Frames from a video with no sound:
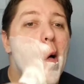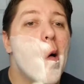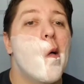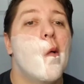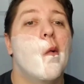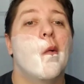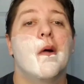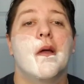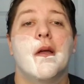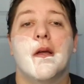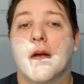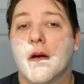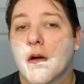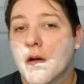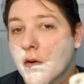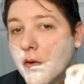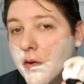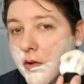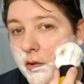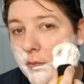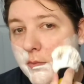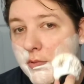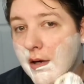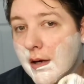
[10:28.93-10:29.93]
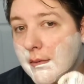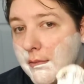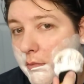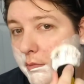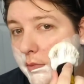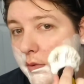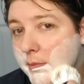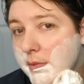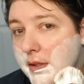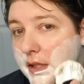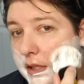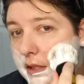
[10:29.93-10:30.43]
we are going to
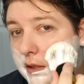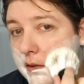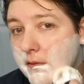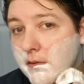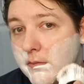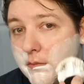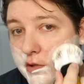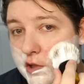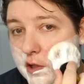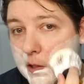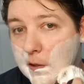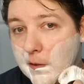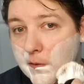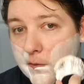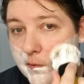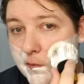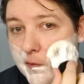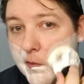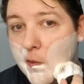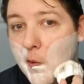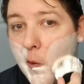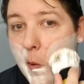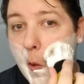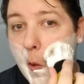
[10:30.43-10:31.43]
probably be getting some chickens.